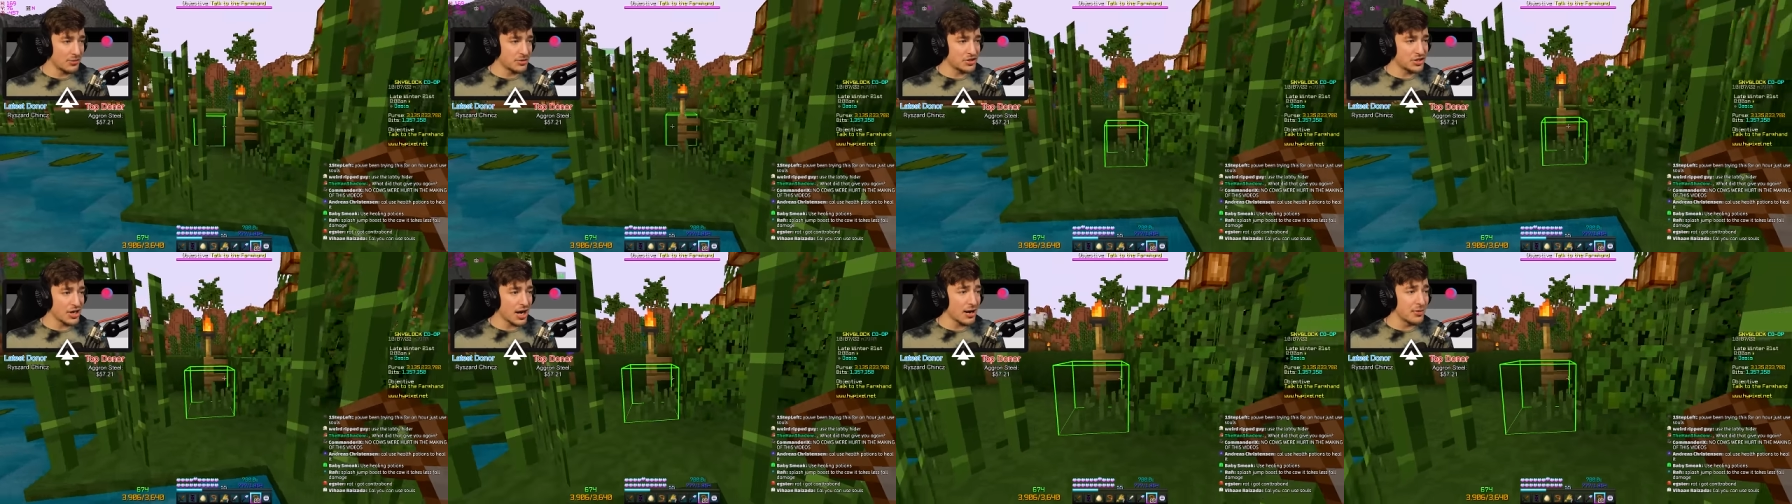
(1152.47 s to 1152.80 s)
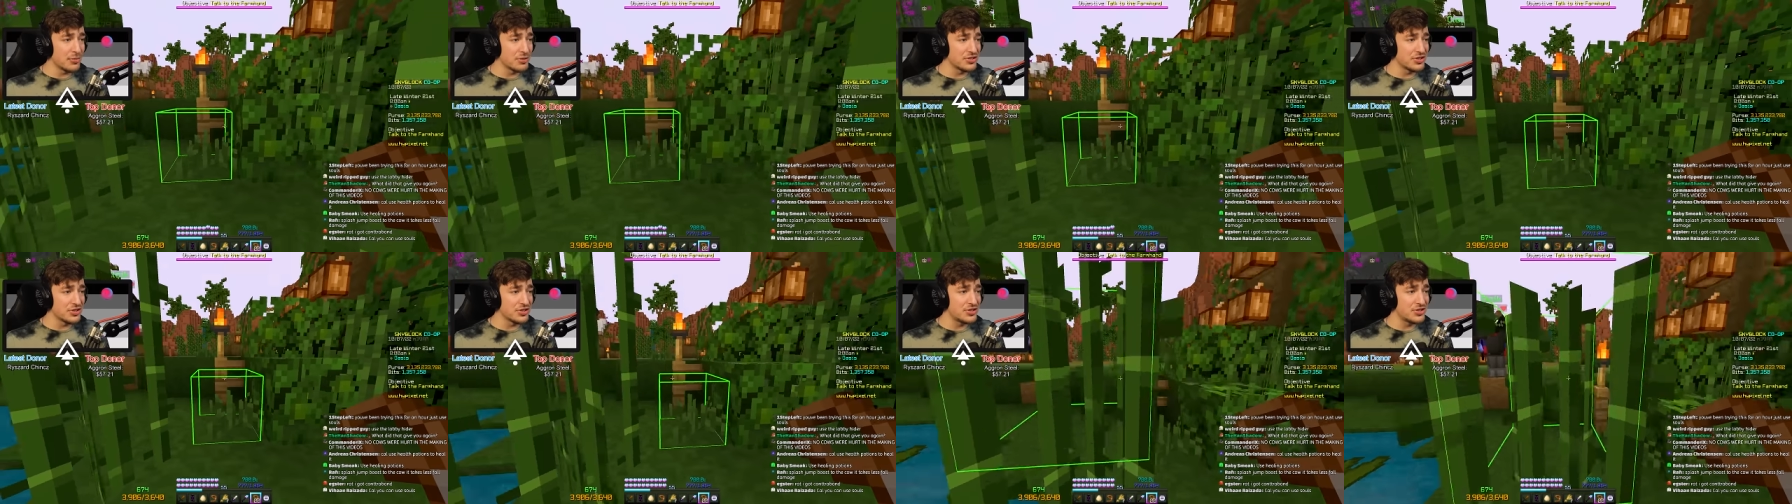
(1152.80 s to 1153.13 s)
I wish I
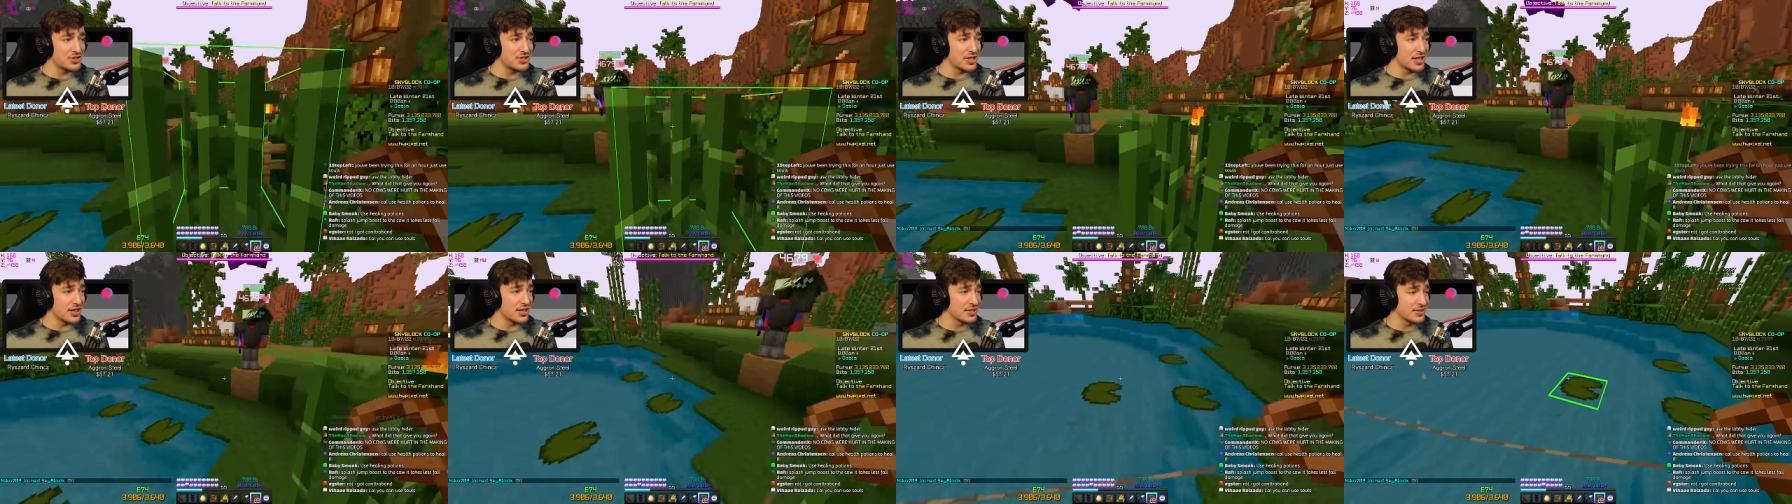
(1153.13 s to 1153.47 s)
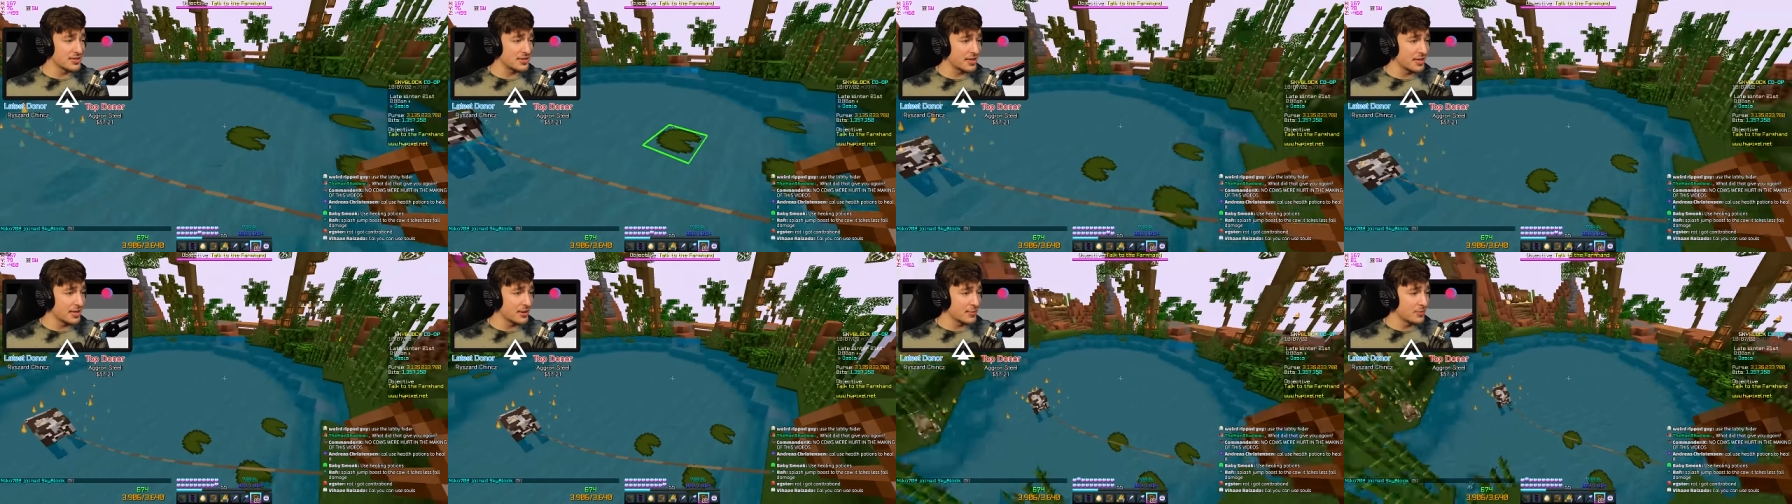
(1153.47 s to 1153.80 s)
was as sick
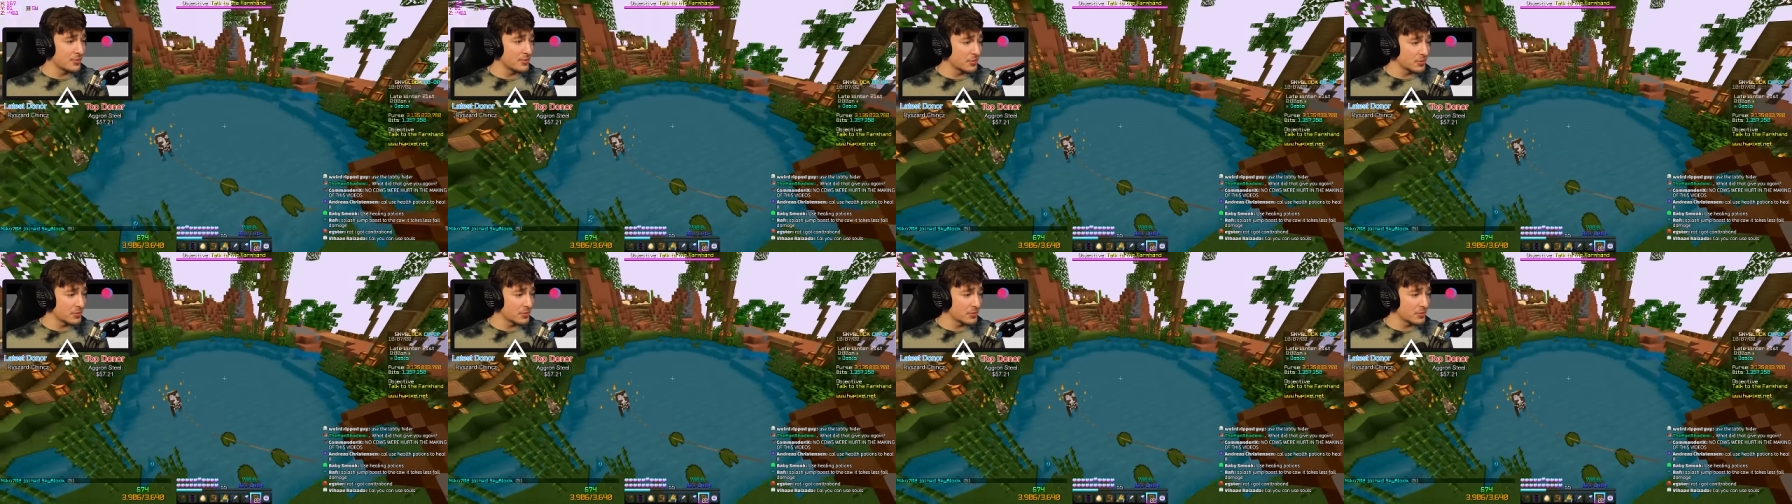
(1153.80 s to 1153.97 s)
as him.